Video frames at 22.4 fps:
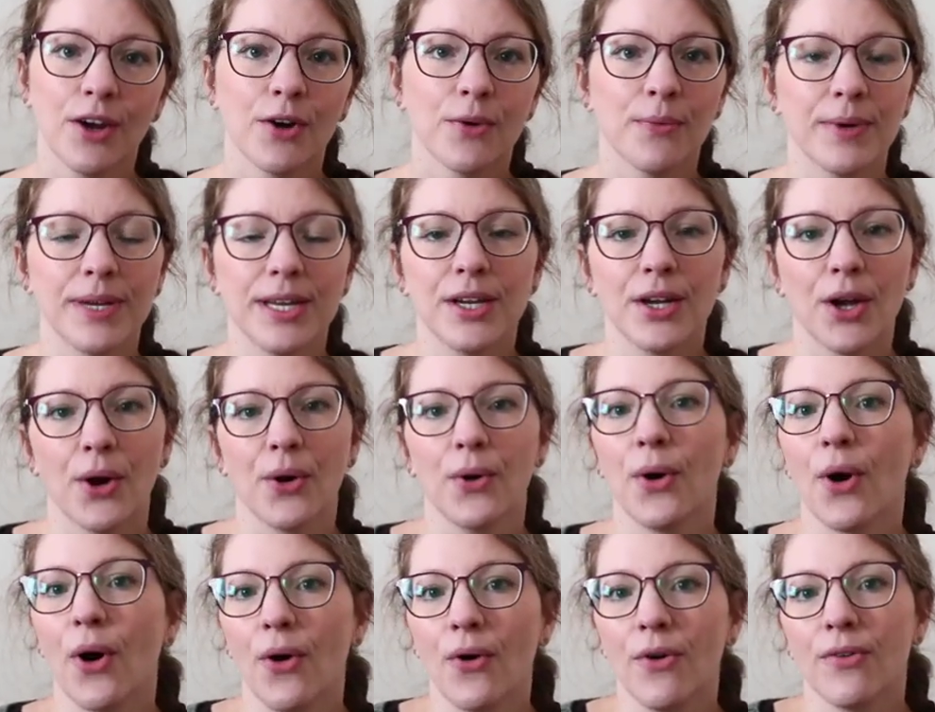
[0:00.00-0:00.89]
We
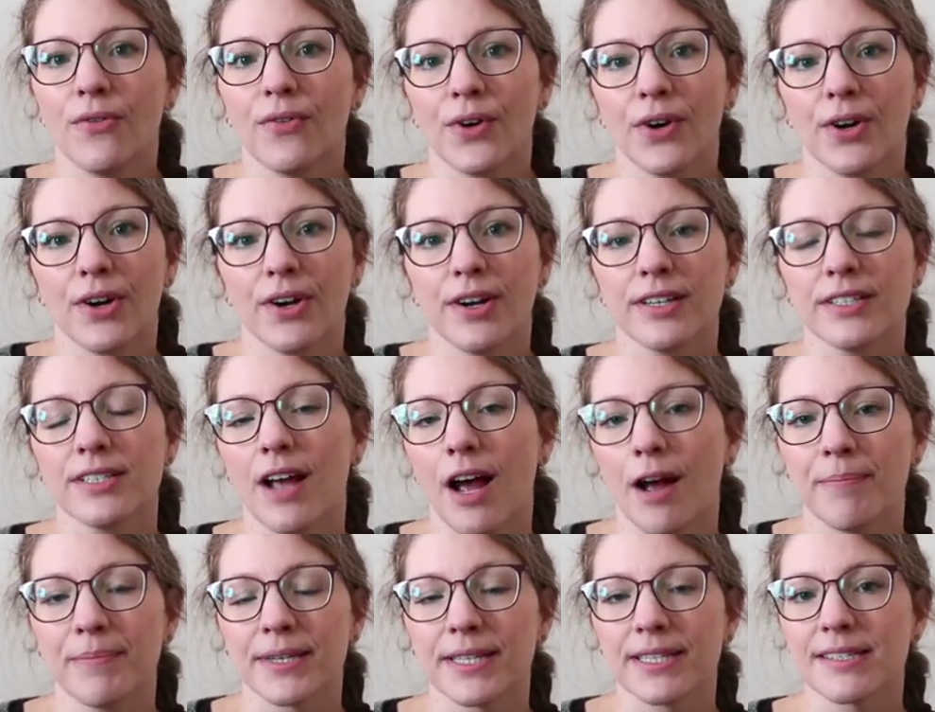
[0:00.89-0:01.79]
go over
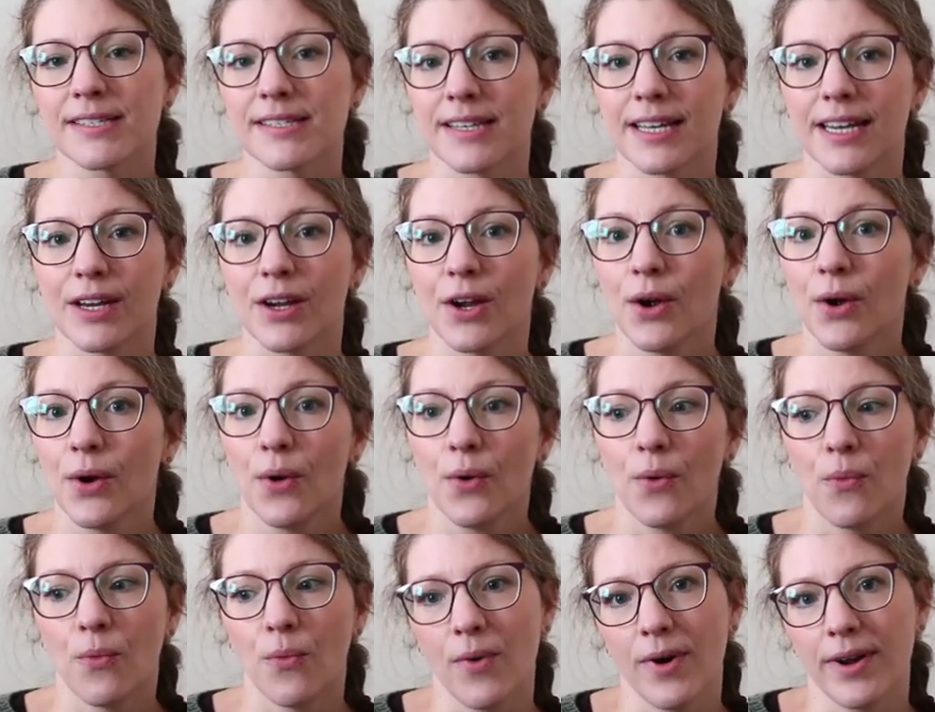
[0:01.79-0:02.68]
topics like
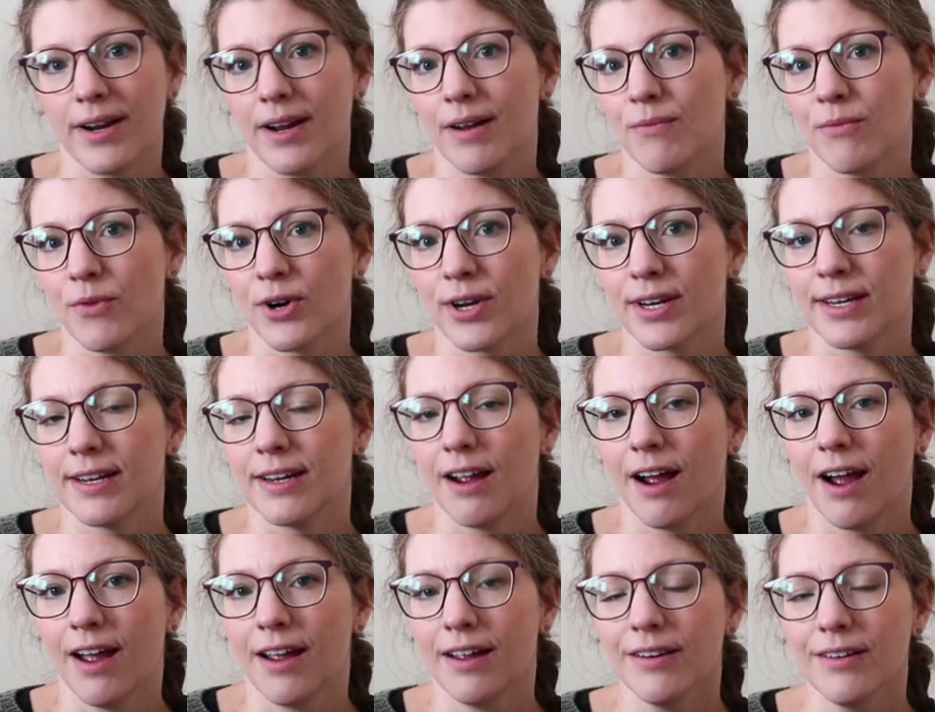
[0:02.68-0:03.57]
what I'm working
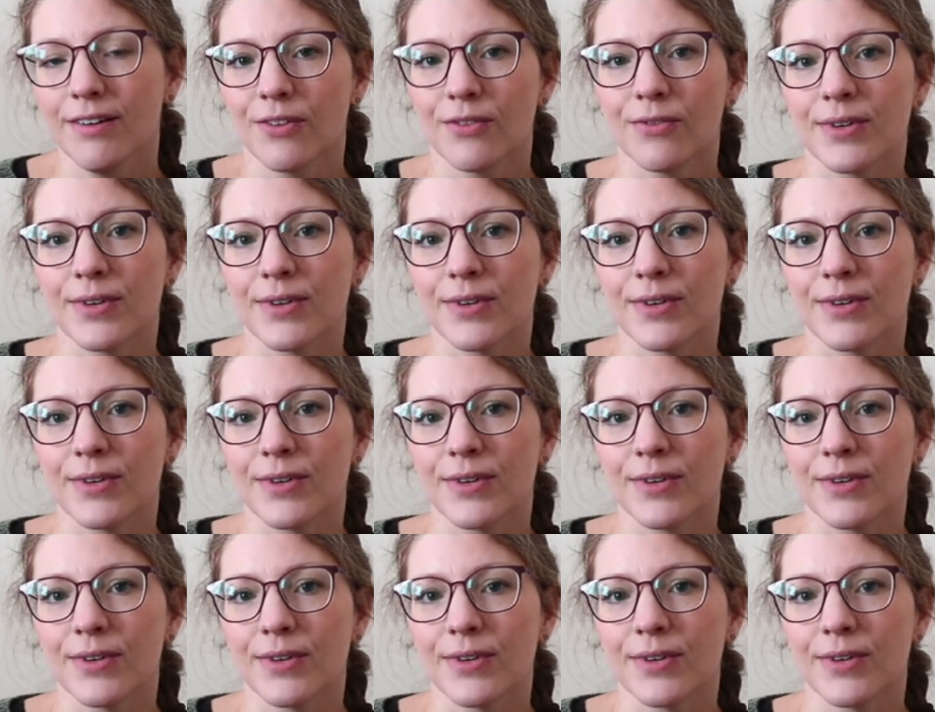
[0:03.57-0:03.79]
on,